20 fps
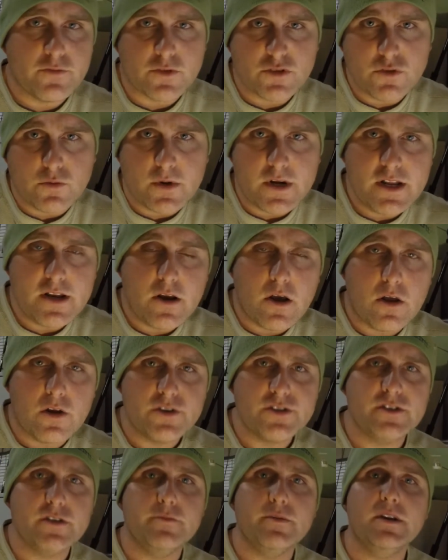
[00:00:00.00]
for
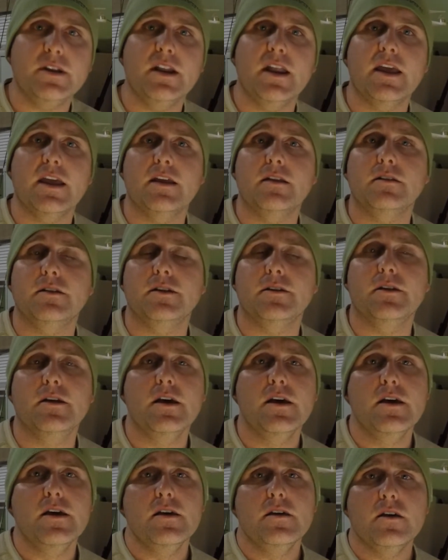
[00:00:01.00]
$20 shipping and handling,
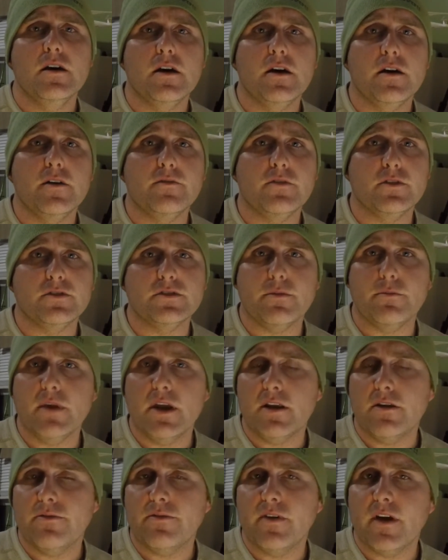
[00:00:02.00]
if there's a
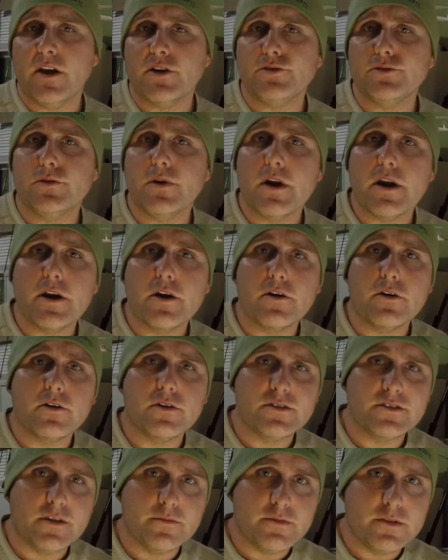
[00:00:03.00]
manufacturer error
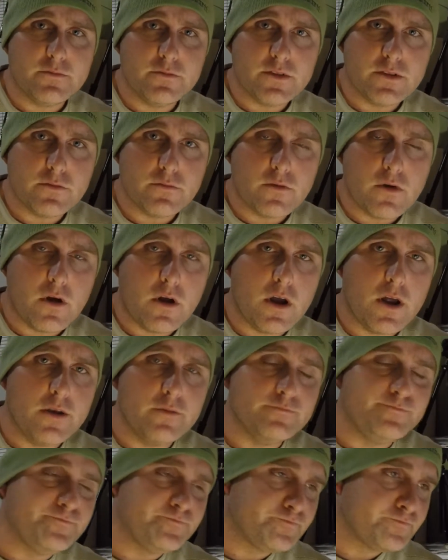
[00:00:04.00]
or something with the
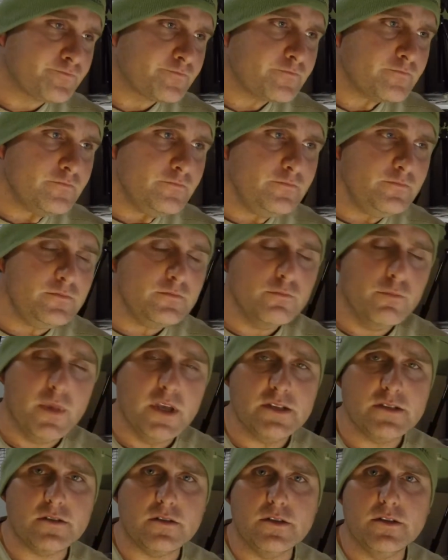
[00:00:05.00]
rod,
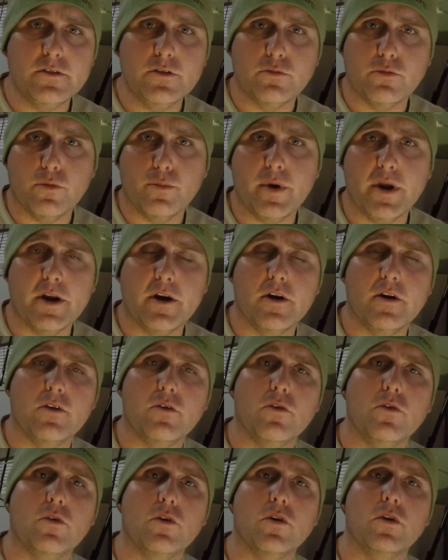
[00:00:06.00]
basically they'll repair
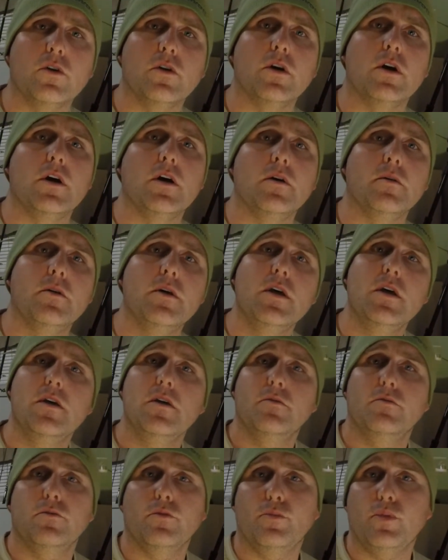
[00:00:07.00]
it or
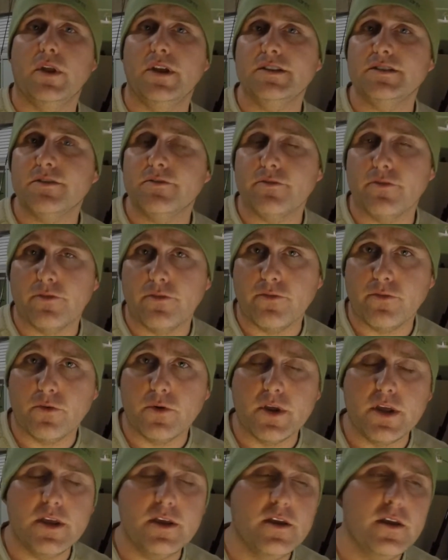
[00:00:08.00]
replace it for
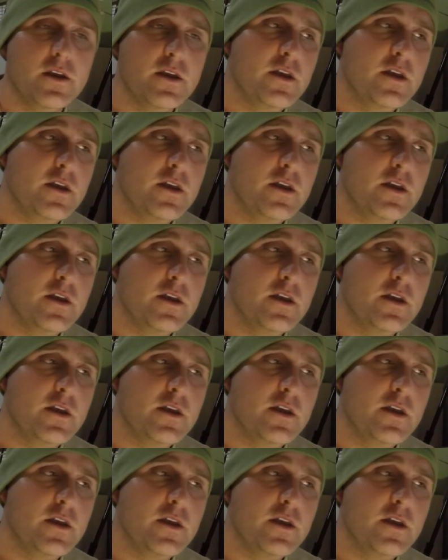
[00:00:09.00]
free.